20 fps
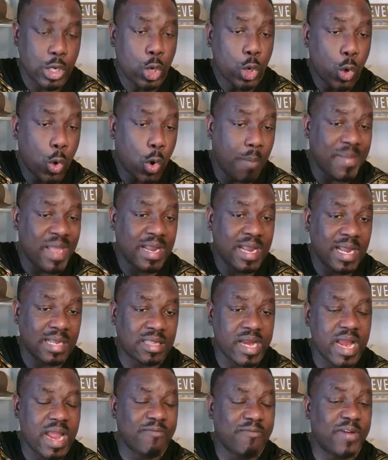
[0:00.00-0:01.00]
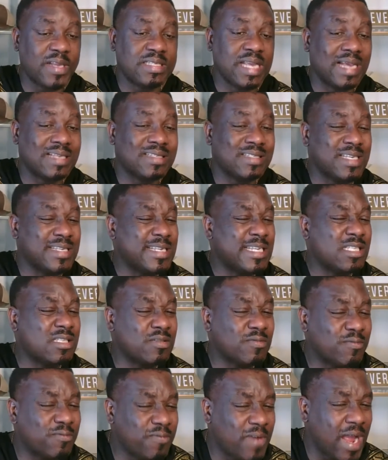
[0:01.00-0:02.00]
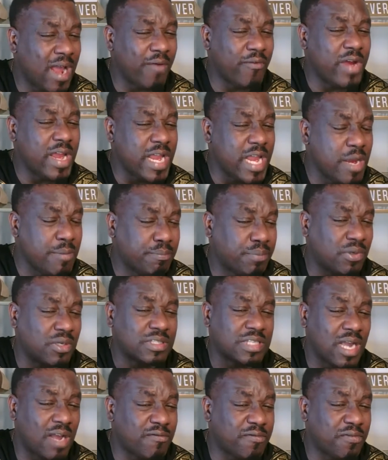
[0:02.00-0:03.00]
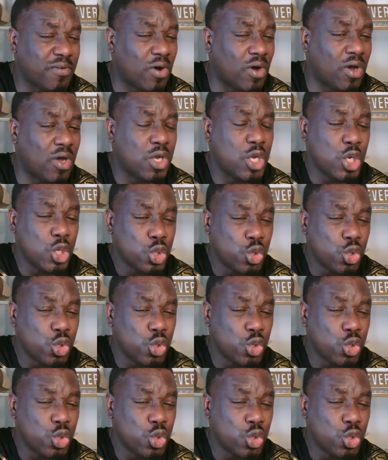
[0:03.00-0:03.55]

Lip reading: Omega-3 fatty acid is very important for